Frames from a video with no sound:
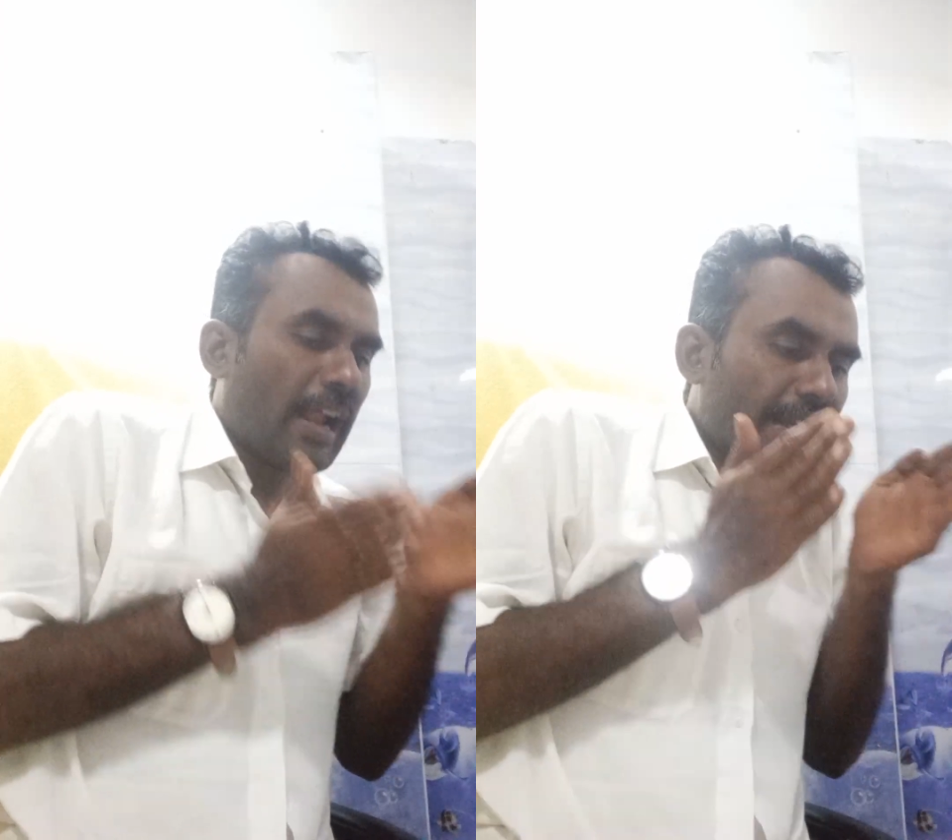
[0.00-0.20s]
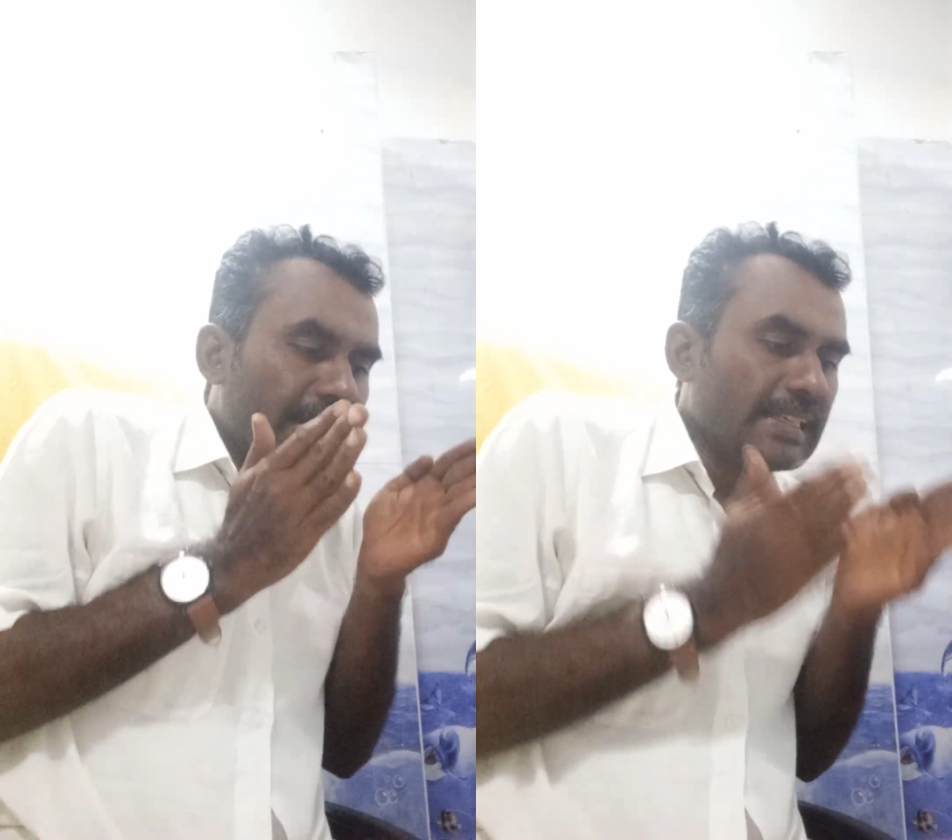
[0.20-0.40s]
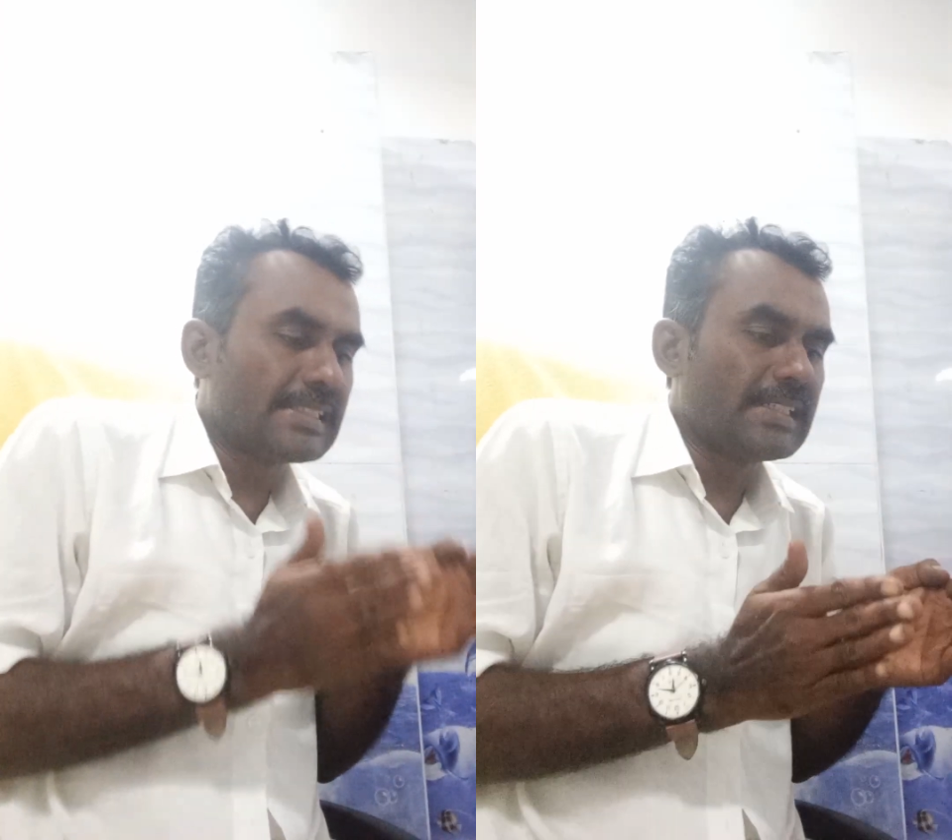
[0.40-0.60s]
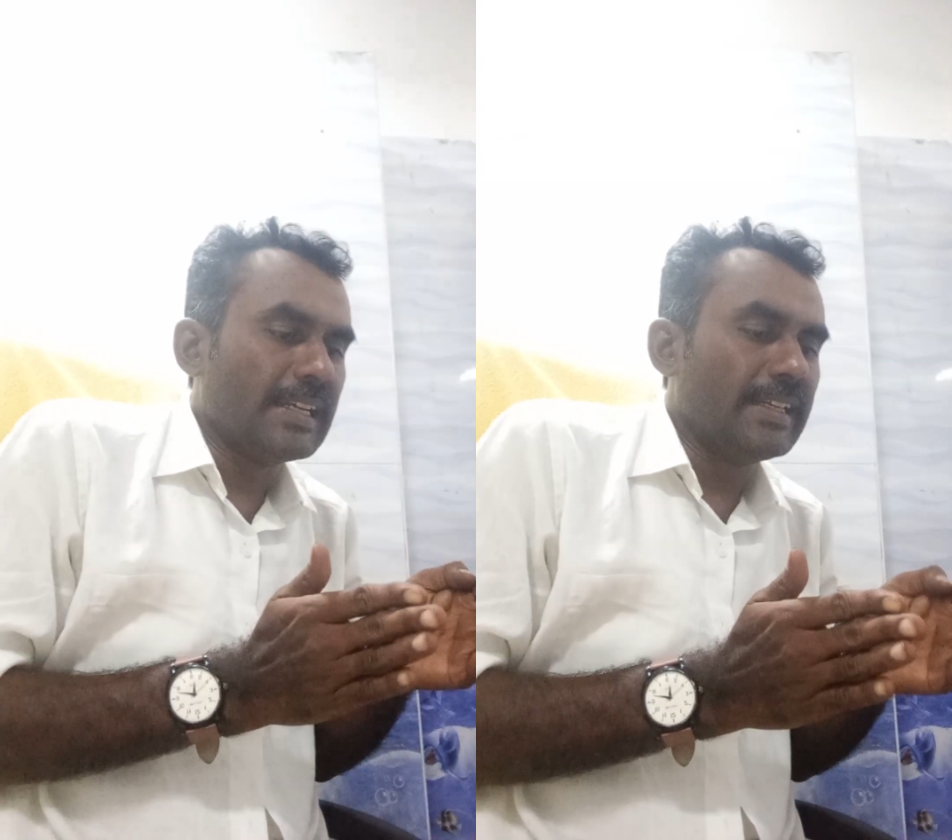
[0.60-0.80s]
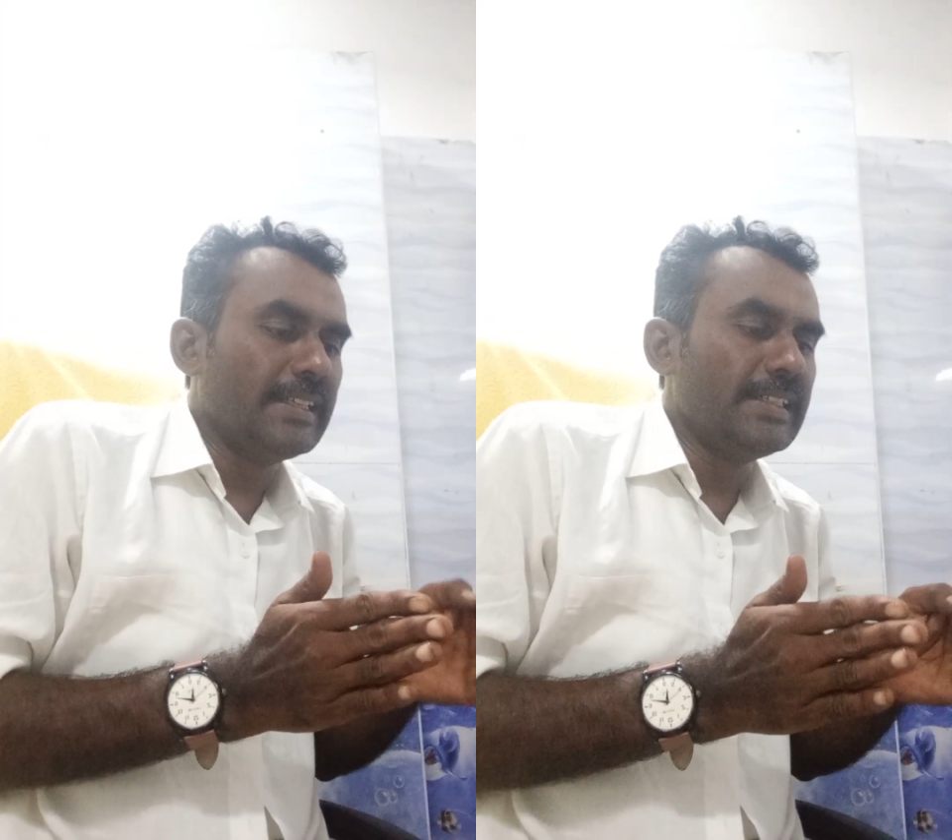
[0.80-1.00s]

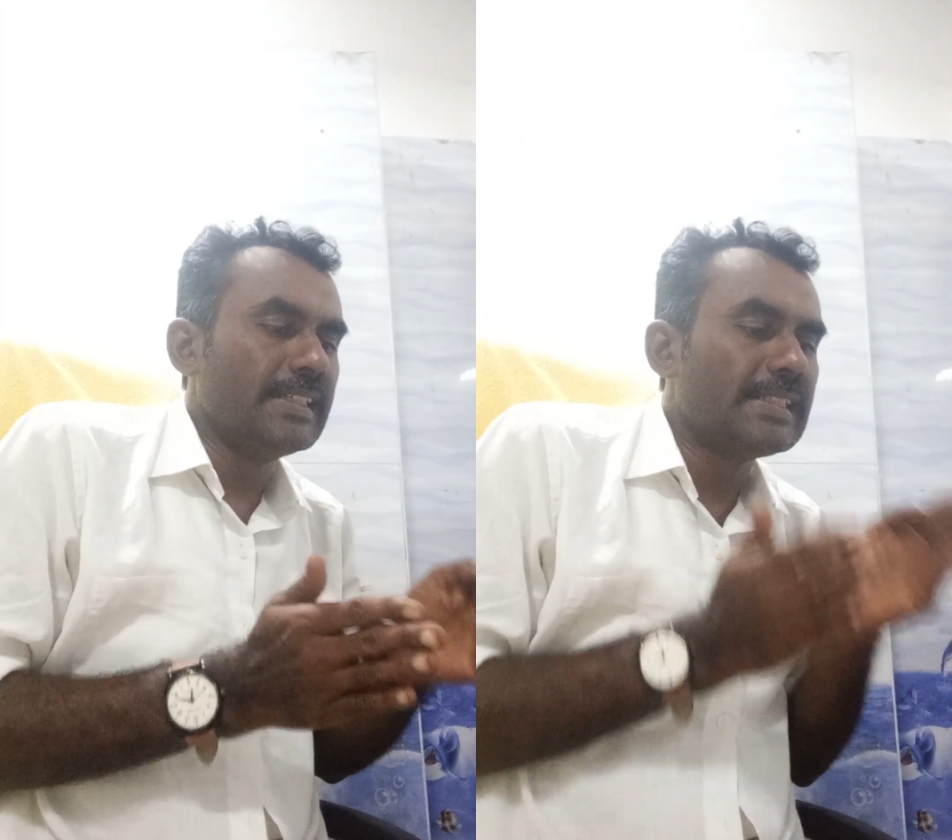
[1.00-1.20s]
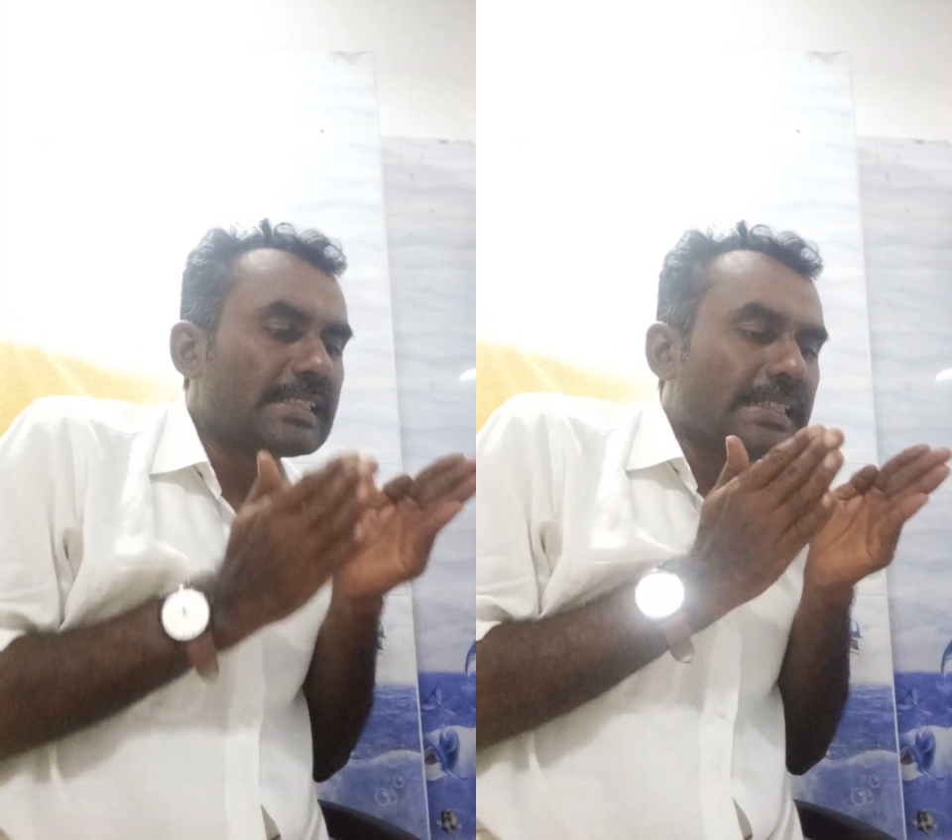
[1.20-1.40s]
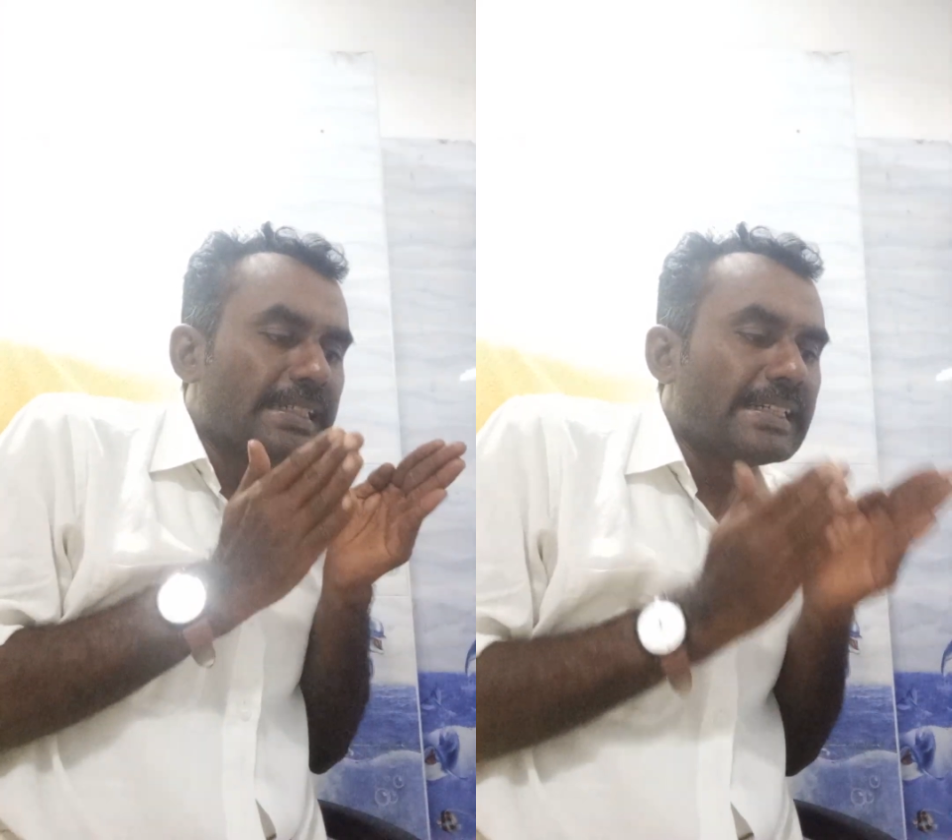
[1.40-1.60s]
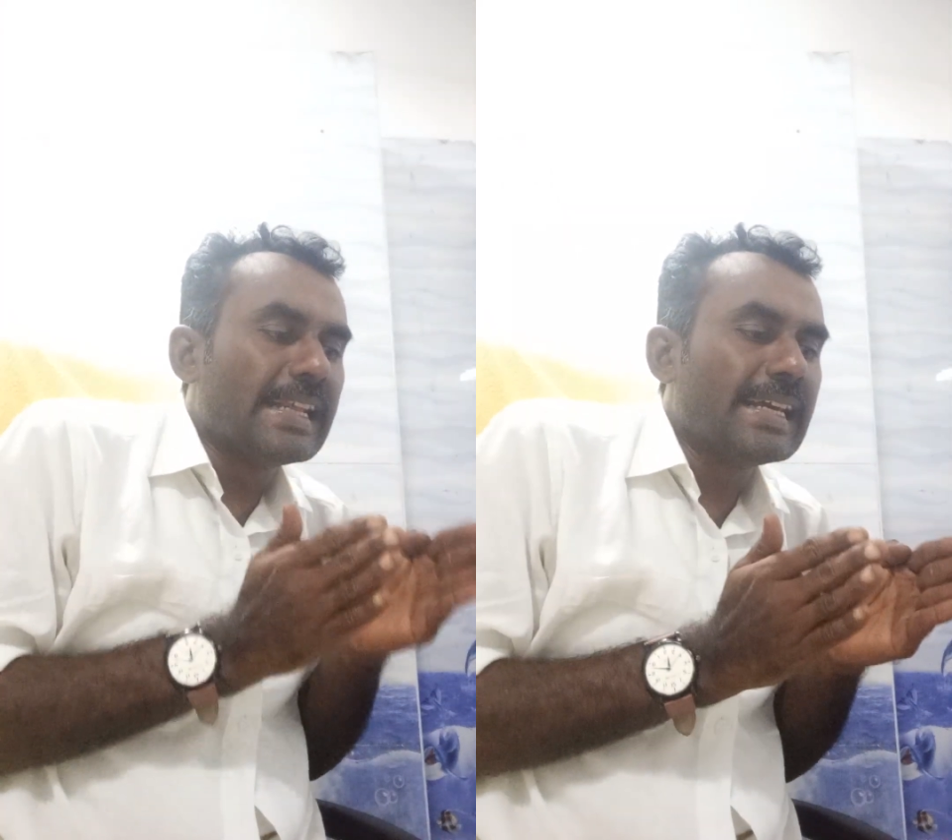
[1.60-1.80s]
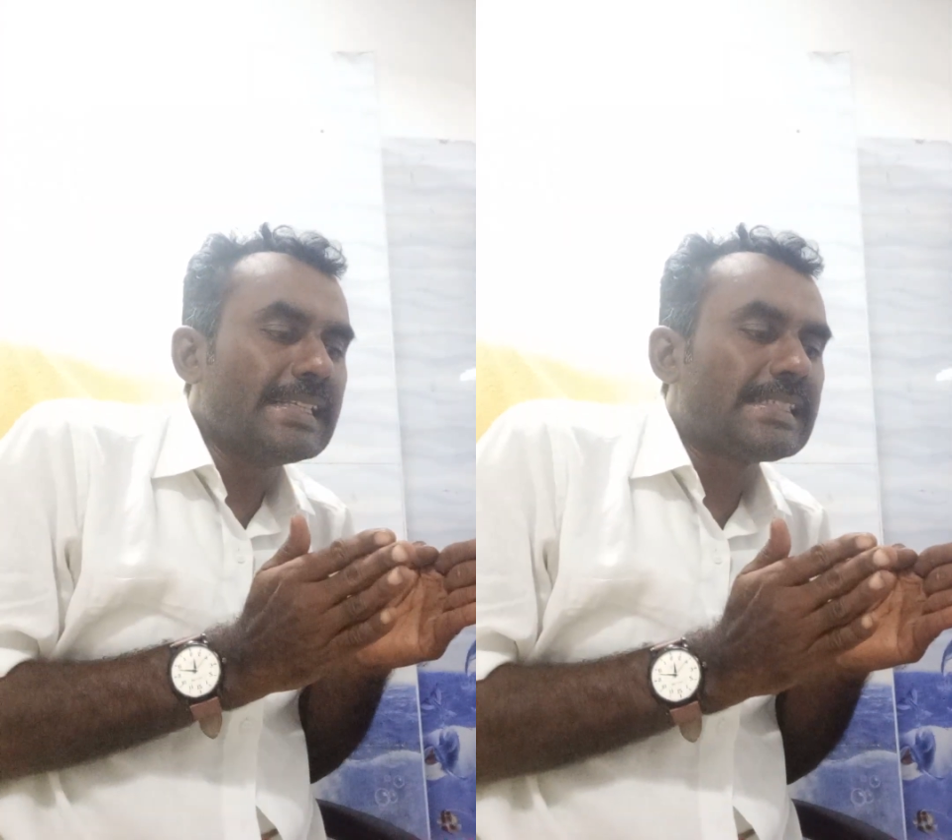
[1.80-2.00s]
understanding its
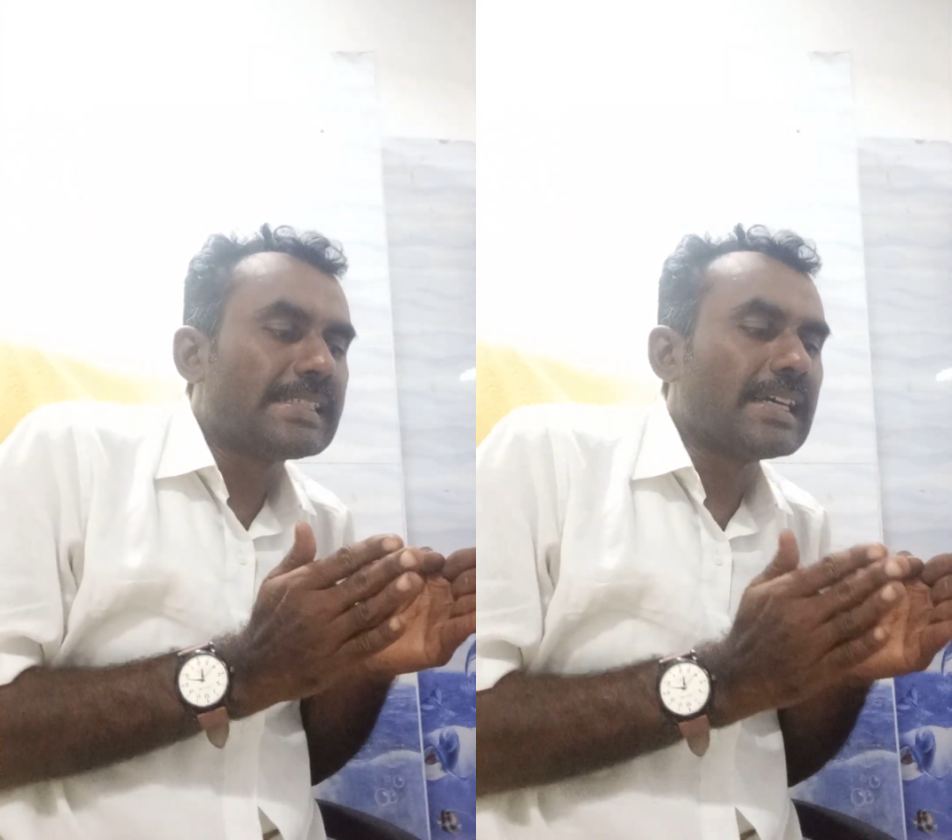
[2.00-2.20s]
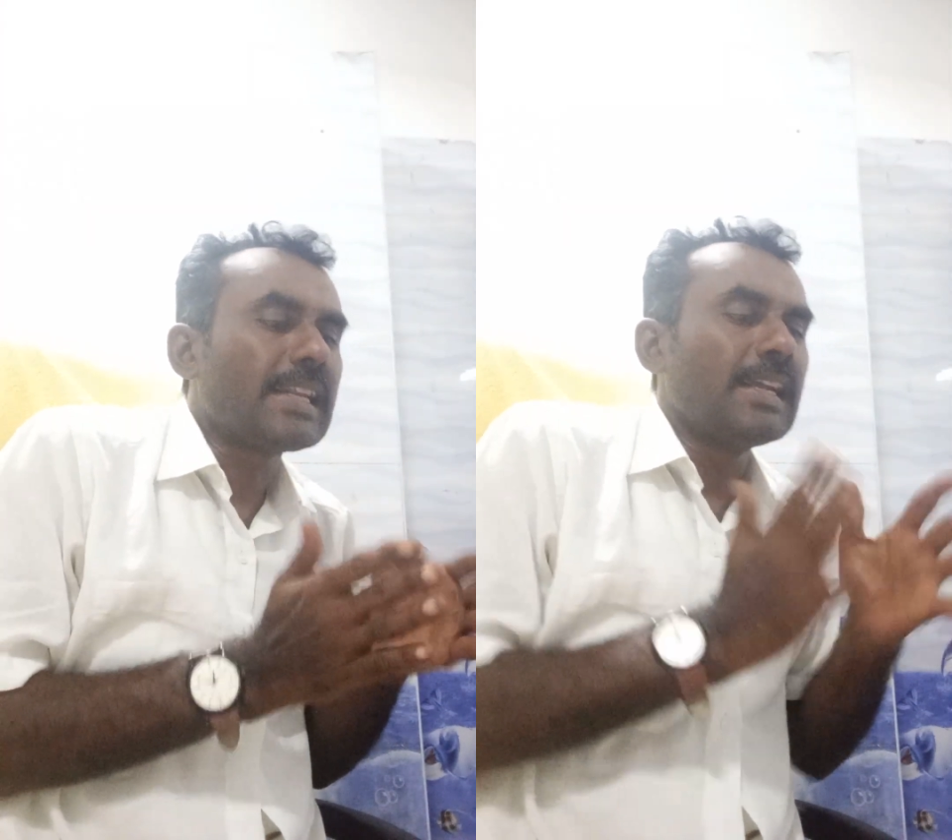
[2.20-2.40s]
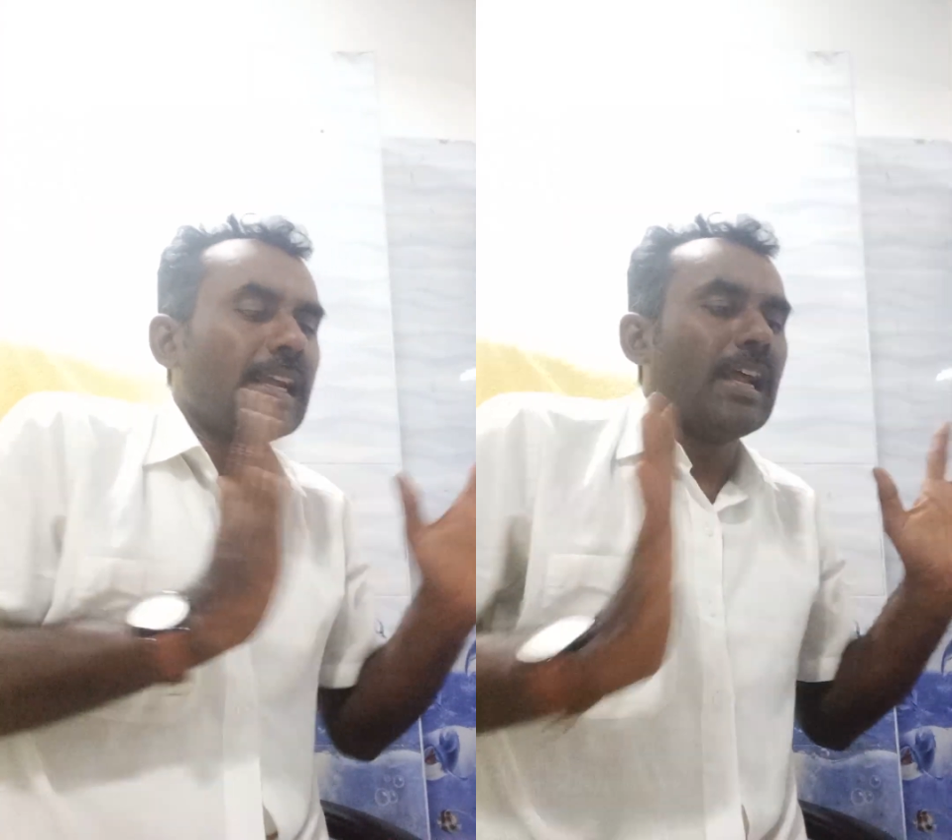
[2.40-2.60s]
nature